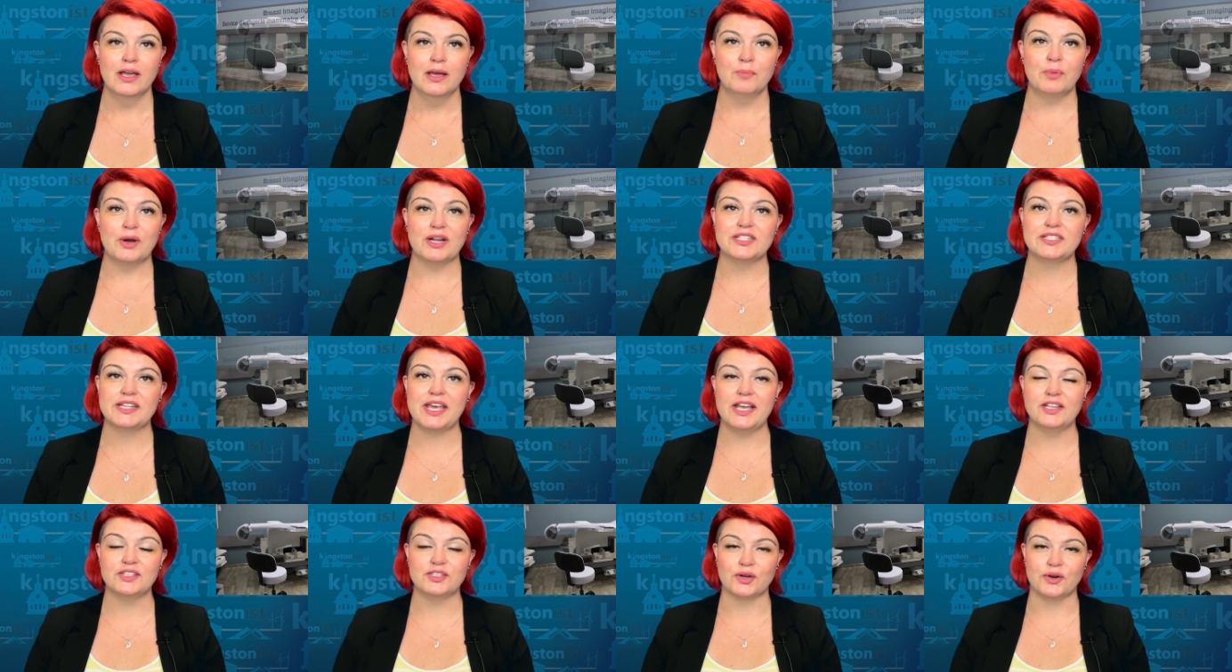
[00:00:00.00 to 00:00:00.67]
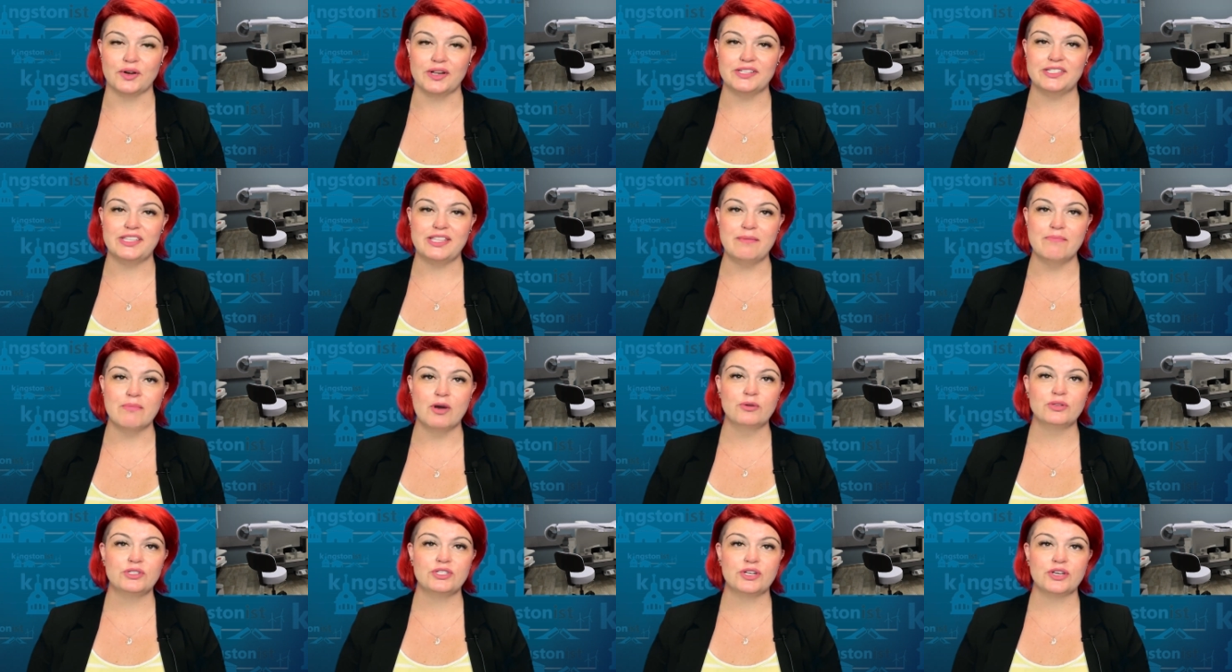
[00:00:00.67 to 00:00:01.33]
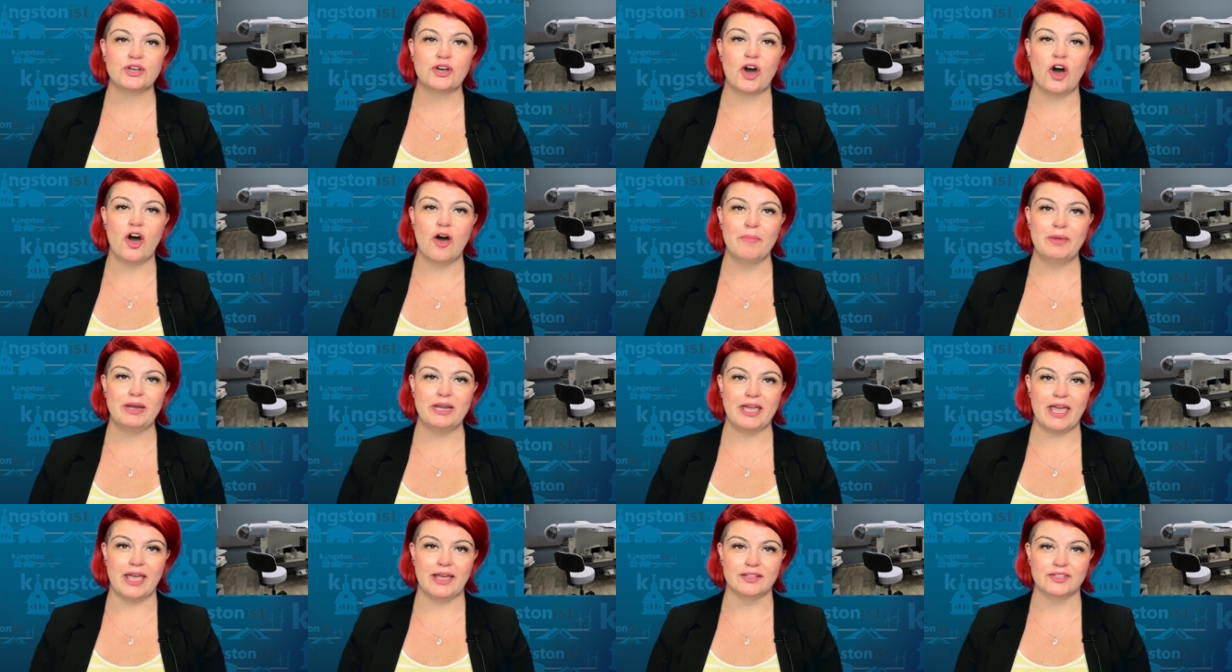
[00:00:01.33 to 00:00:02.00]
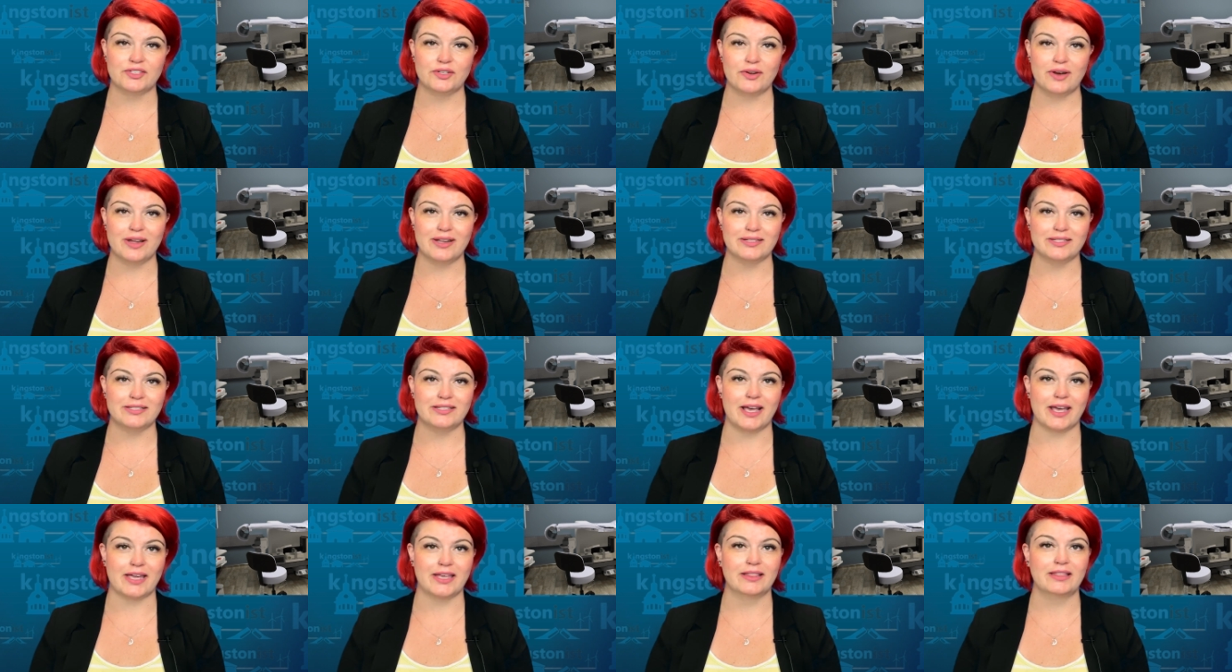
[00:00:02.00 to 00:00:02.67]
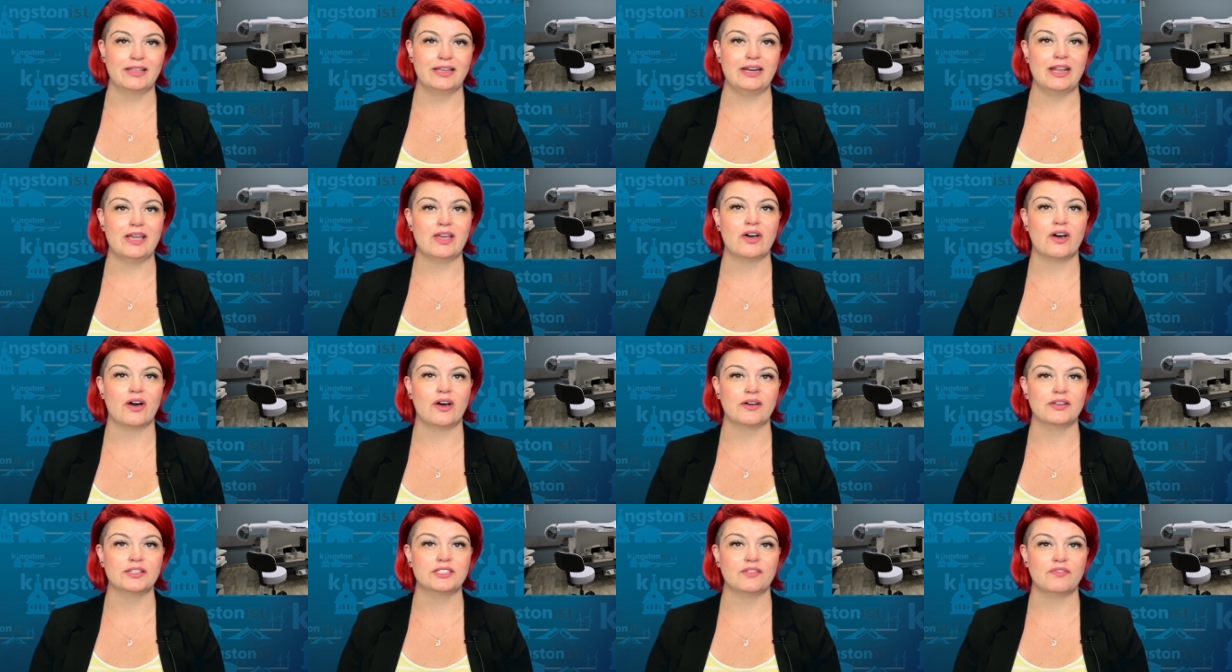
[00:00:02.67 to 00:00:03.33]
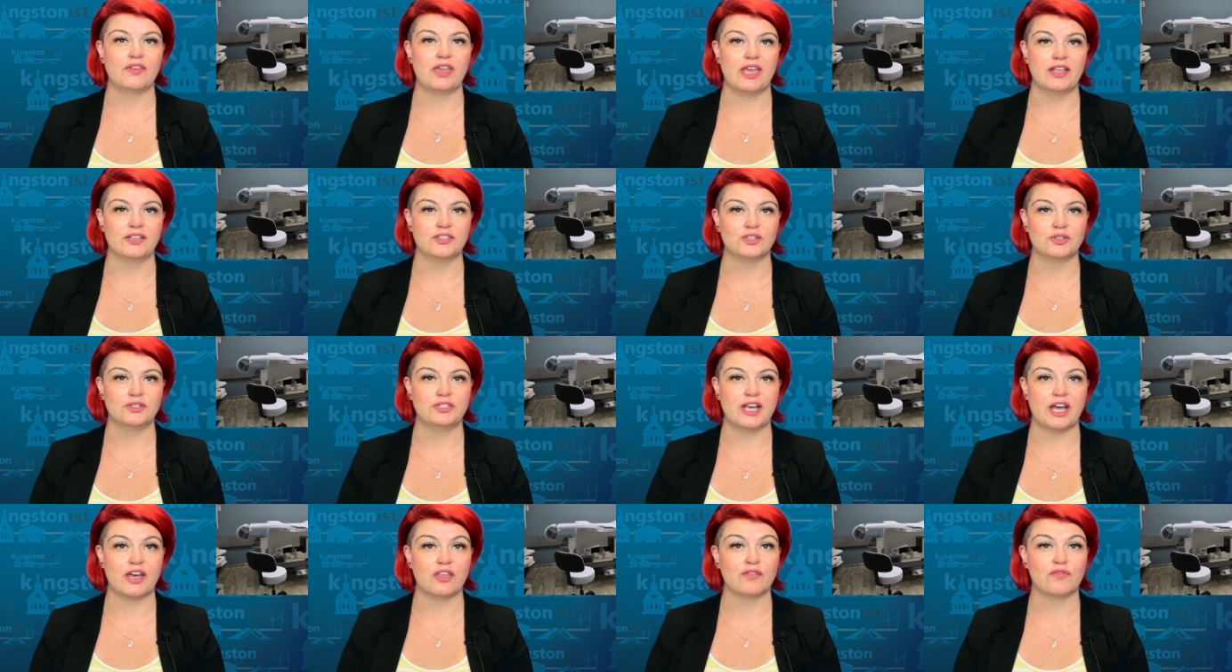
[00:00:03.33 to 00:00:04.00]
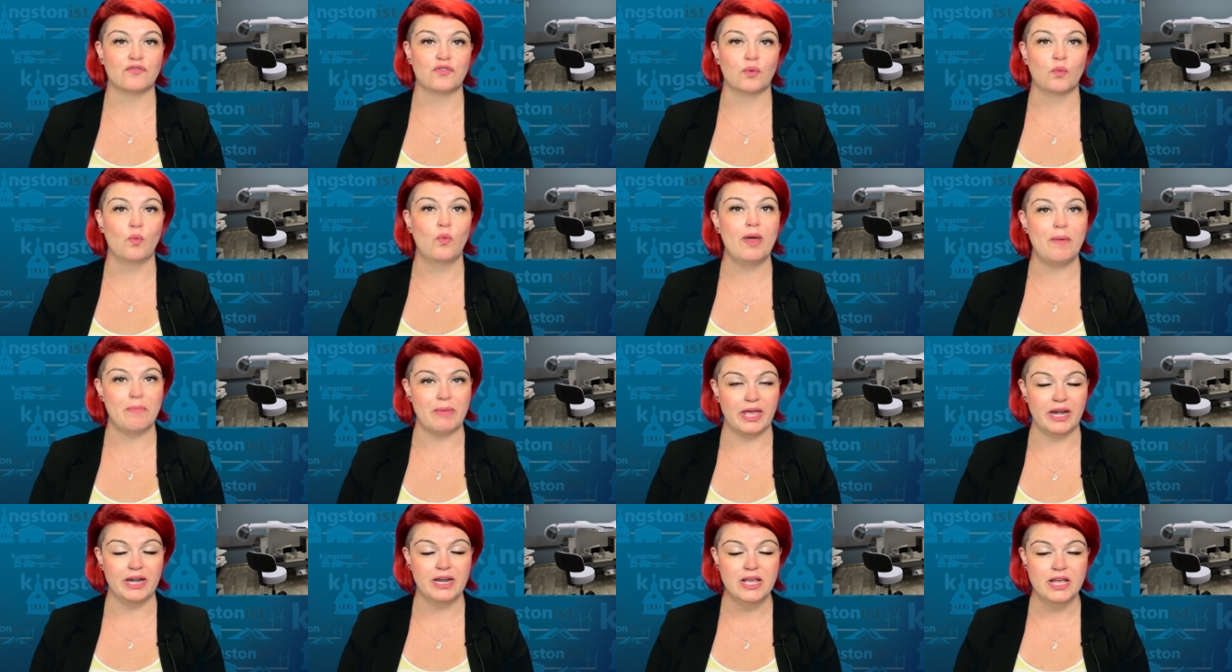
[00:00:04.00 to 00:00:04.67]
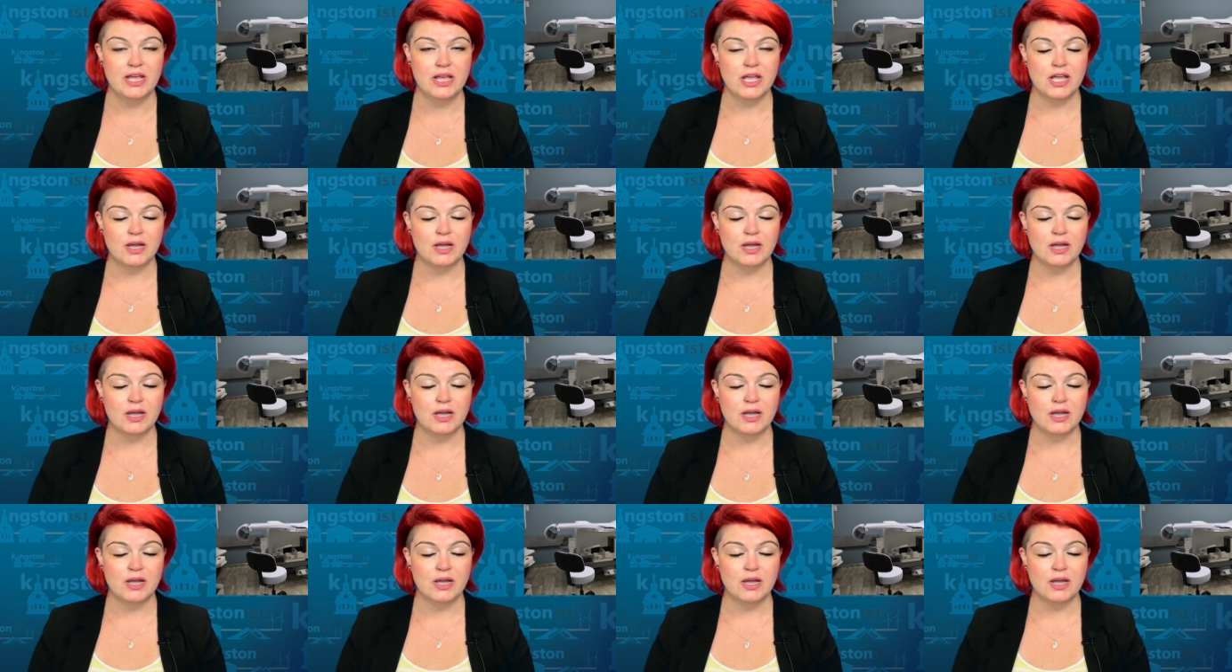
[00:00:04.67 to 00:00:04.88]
Breast cancer is the most common cancer and second leading cause of cancer death for women,